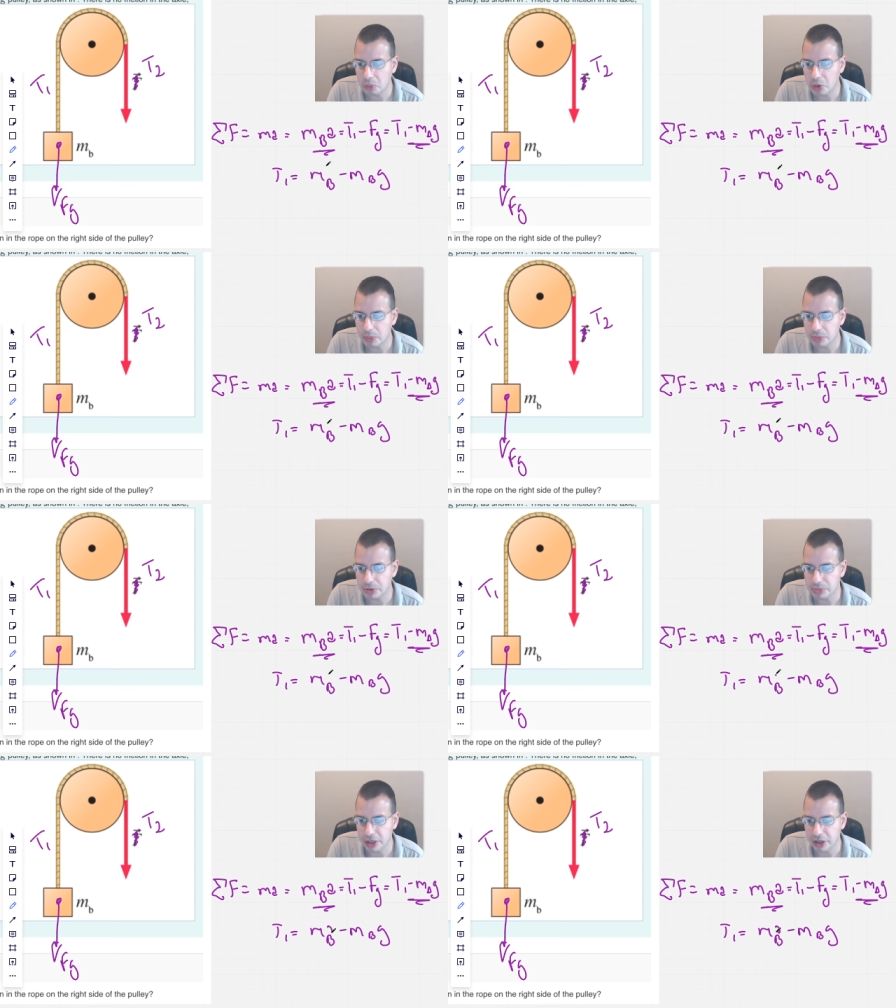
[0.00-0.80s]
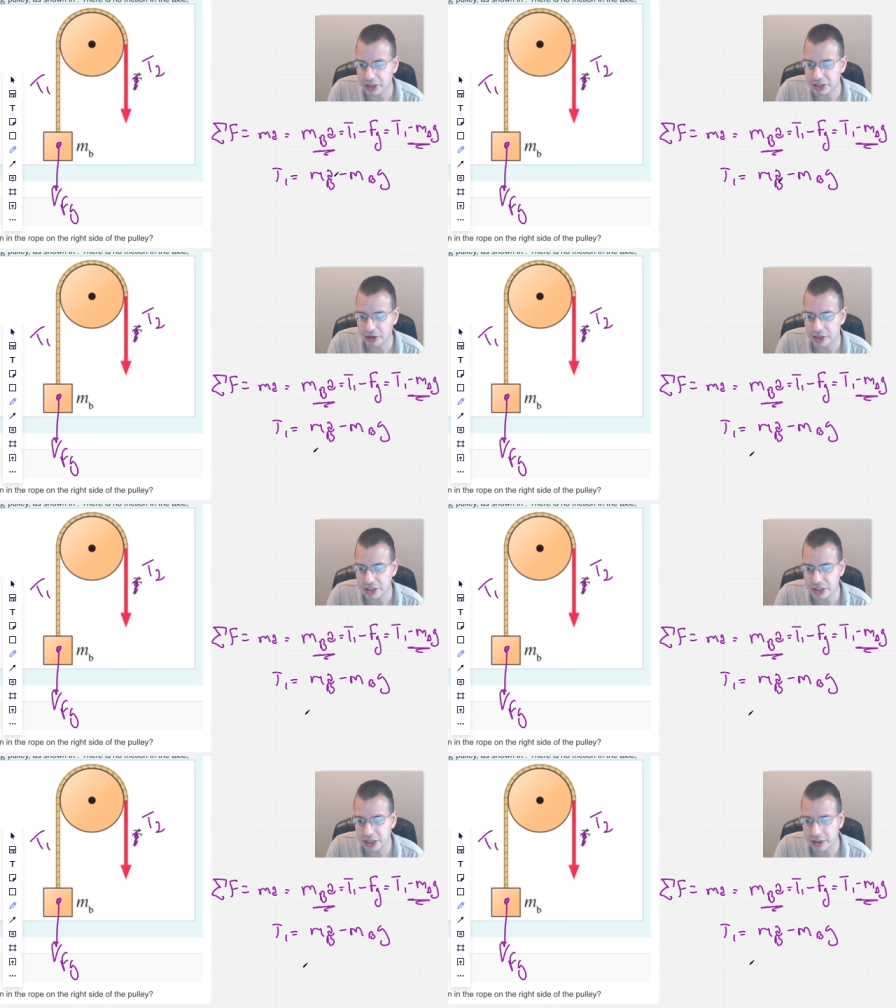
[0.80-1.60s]
Oh, put a little
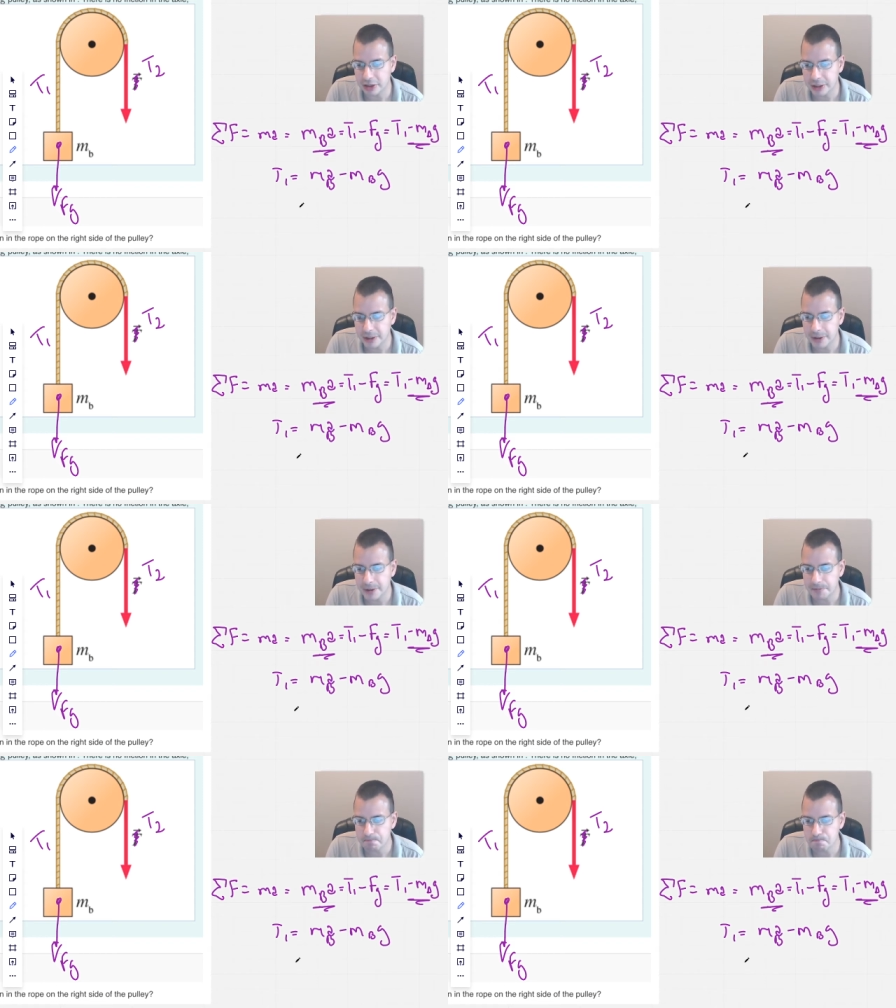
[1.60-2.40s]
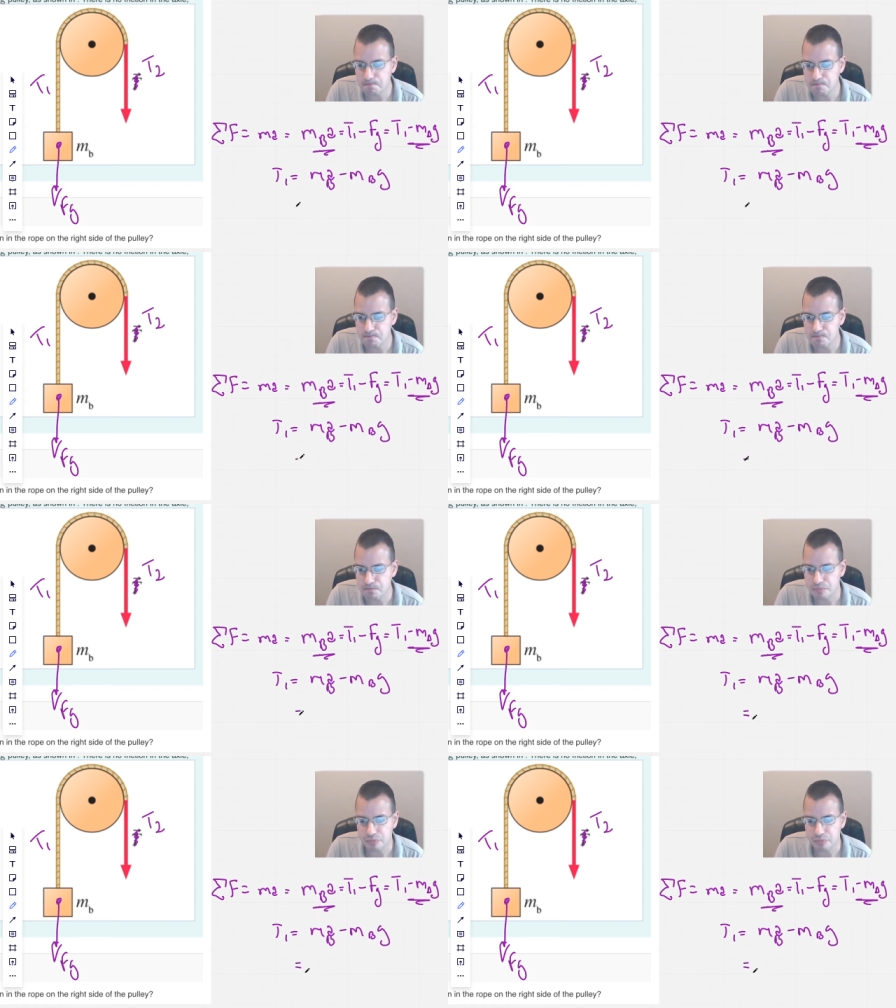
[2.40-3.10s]
acceleration there. Hmm.